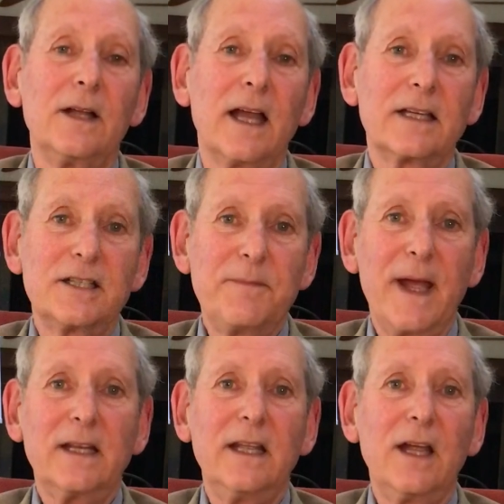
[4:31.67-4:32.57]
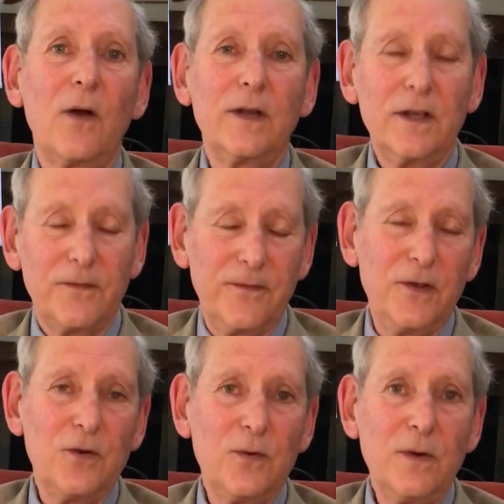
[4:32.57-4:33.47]
expecting only a
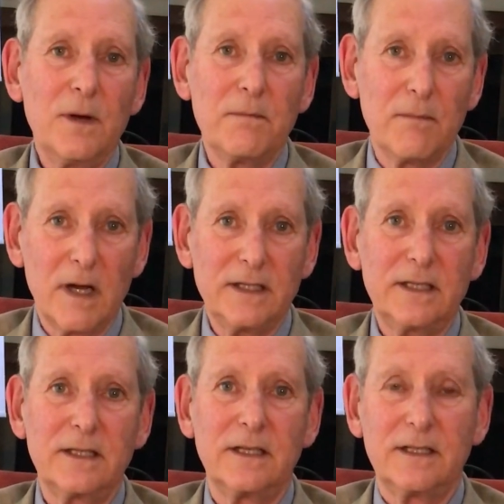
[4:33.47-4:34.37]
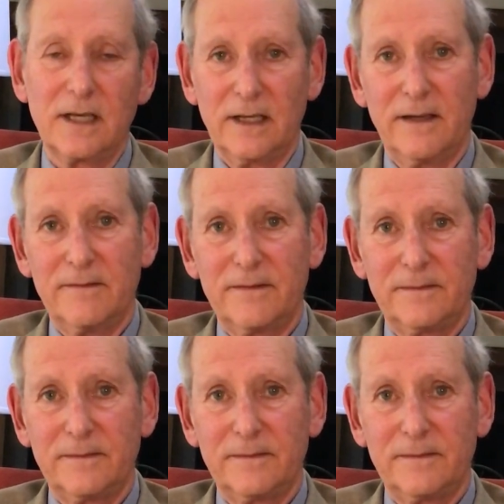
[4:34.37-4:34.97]
few months to live.